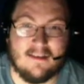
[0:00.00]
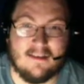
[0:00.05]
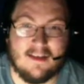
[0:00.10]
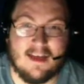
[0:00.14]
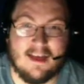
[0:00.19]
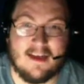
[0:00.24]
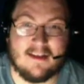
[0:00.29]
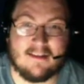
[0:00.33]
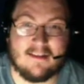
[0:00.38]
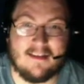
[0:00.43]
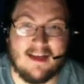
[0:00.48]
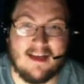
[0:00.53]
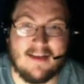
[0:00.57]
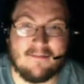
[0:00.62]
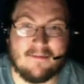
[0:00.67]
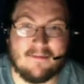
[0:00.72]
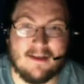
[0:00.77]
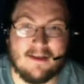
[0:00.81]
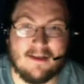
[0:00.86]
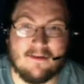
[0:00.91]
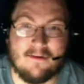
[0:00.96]
in the
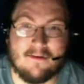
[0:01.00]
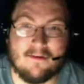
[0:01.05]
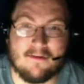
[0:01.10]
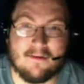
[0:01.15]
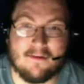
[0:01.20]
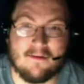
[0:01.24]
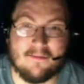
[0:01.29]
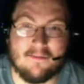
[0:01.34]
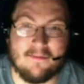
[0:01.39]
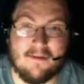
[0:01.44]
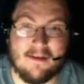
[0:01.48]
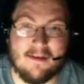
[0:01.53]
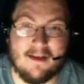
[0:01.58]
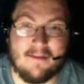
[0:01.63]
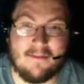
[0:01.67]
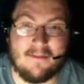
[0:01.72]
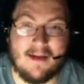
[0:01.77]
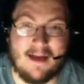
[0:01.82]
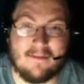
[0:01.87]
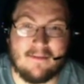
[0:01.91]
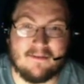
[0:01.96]
top right corner to bring
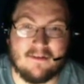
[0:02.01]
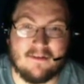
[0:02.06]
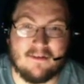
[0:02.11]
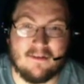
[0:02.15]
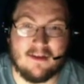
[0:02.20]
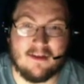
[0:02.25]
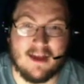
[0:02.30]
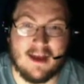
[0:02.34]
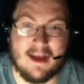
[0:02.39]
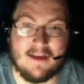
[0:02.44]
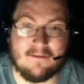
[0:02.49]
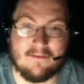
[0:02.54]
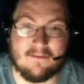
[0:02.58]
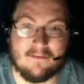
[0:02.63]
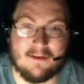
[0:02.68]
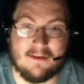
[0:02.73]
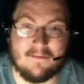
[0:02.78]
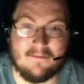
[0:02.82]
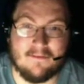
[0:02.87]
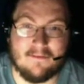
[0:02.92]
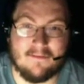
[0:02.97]
up options on
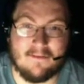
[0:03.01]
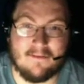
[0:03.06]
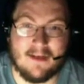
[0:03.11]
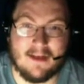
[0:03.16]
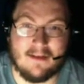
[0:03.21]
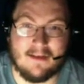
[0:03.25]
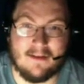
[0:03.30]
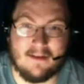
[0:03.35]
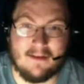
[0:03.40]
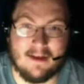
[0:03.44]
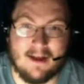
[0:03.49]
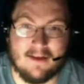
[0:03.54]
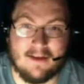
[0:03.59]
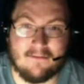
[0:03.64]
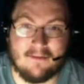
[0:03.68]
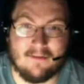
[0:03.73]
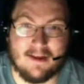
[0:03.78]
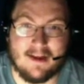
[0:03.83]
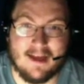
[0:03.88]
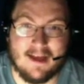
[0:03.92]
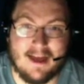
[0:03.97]
Android
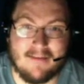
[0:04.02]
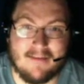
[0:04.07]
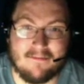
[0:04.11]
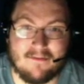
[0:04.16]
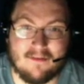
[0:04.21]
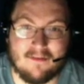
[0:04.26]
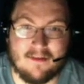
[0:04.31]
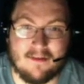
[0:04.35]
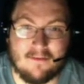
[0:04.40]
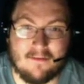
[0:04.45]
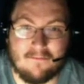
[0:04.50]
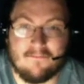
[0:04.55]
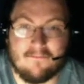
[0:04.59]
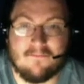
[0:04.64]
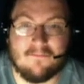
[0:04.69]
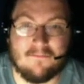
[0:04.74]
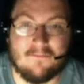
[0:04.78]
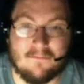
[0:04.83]
apps. So